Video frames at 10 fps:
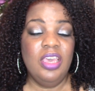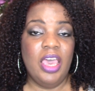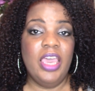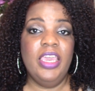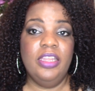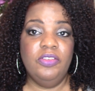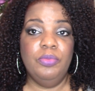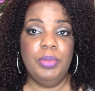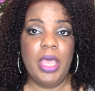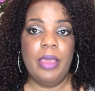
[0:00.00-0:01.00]
I had to
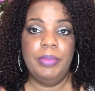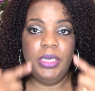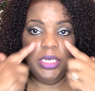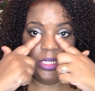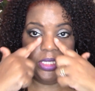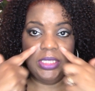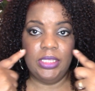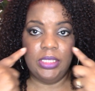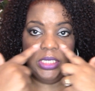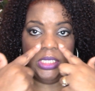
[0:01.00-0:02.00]
blot because
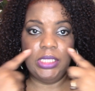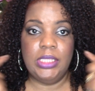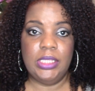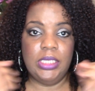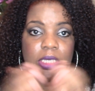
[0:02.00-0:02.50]
it's